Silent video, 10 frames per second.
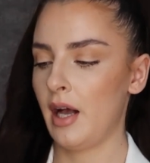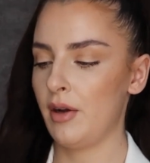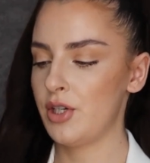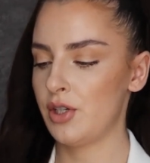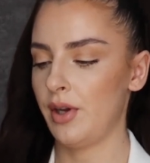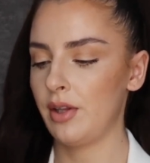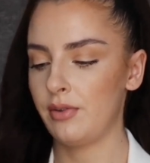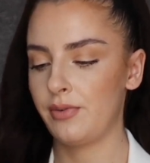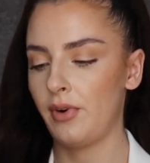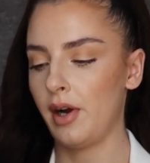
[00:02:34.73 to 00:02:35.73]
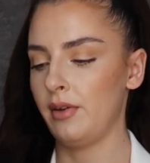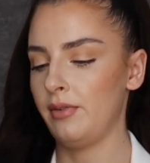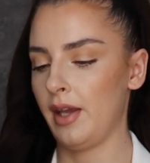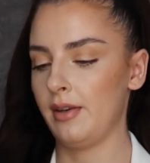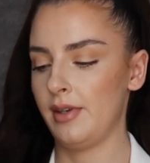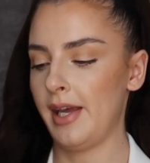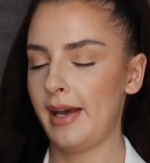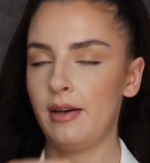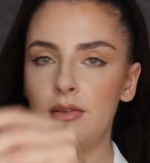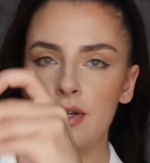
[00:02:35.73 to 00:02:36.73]
I'll show you the front of it
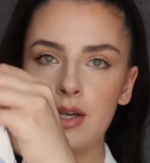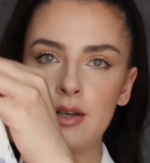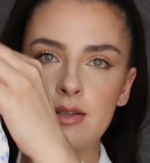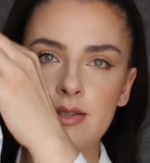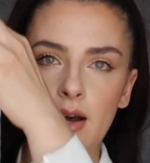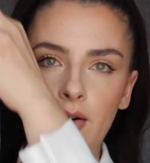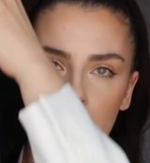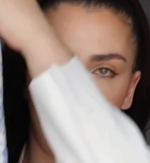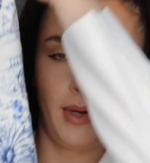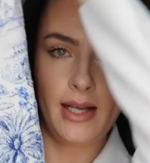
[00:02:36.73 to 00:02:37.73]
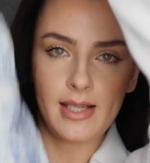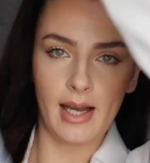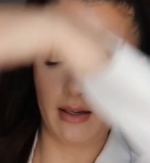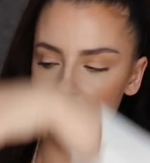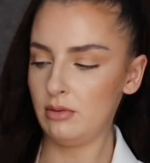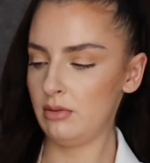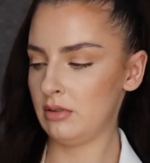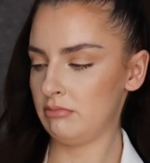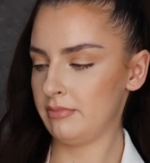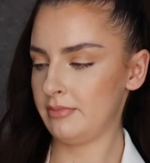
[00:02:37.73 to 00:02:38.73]
now. So the blazer, oh,
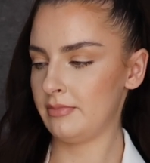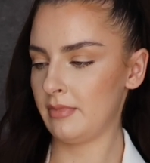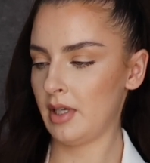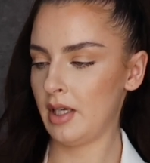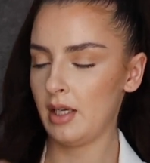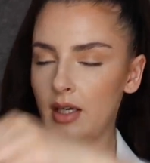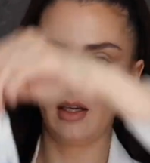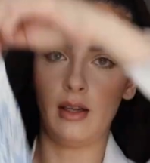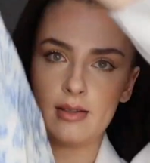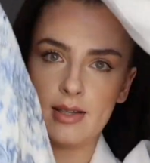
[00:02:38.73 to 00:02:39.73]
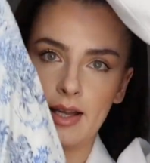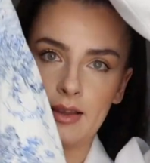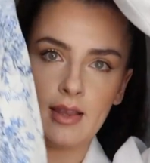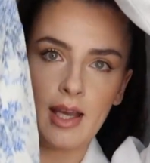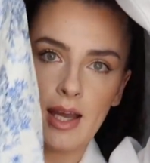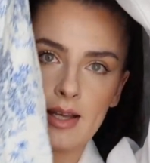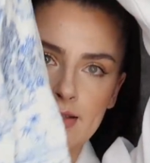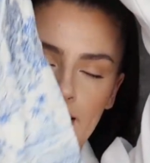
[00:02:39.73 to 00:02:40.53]
looks like this.